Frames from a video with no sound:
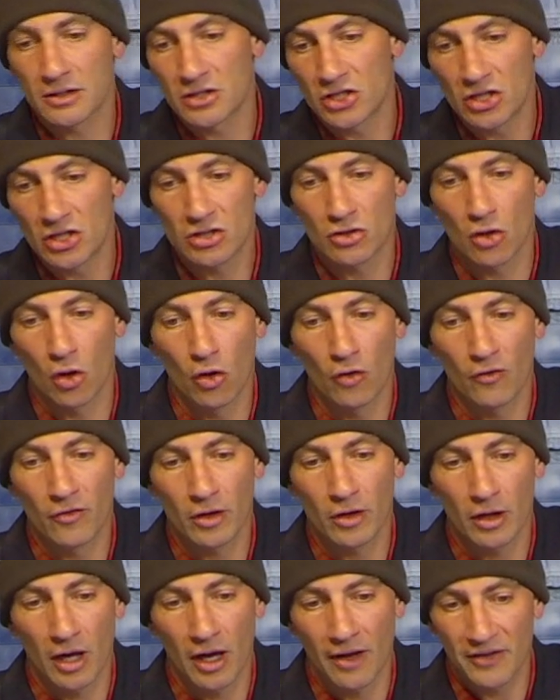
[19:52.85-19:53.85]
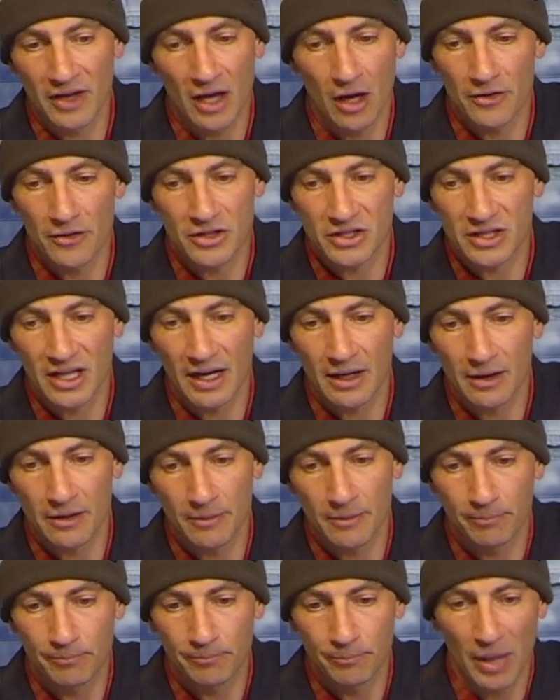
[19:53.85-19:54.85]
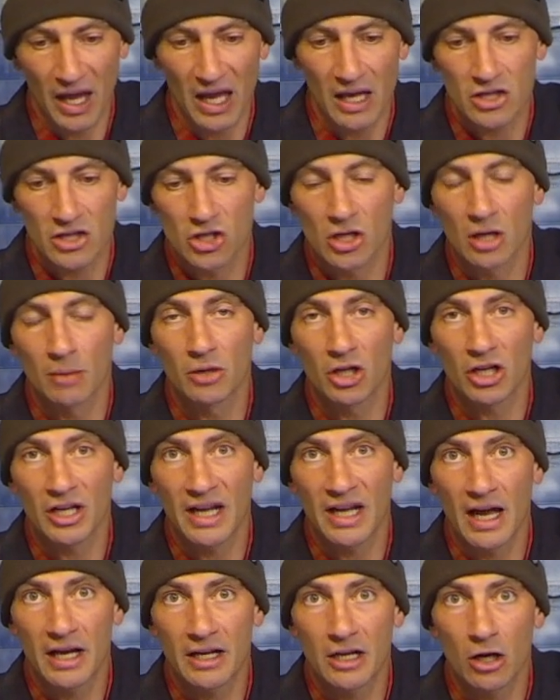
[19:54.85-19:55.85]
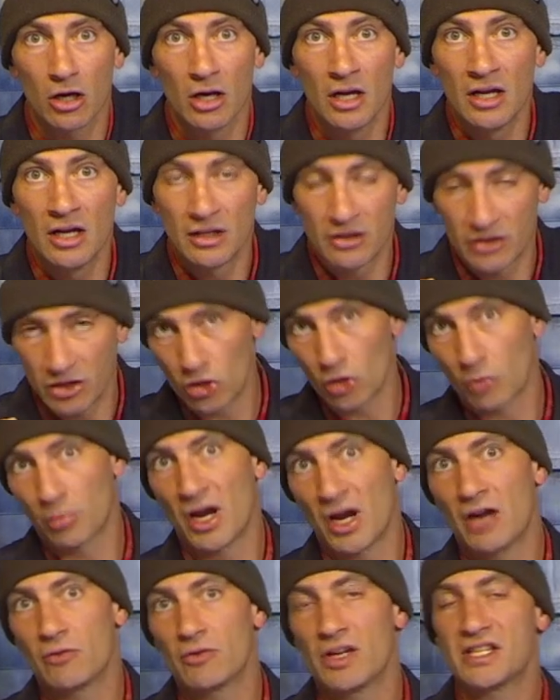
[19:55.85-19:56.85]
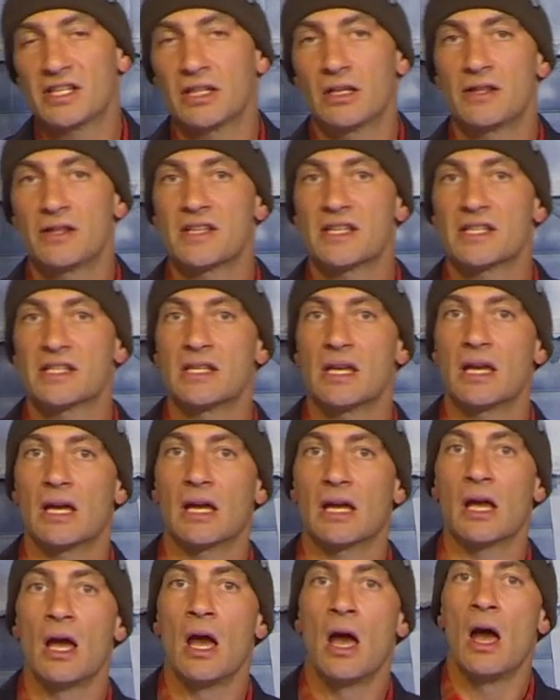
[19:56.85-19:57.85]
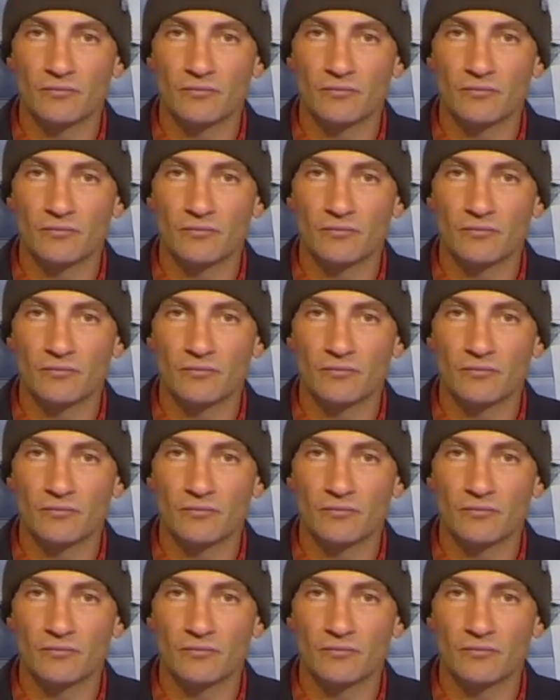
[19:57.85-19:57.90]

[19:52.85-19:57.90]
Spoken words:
She's over on the other side of the page that I'm looking at here. Nina O'Brien racing in this thing.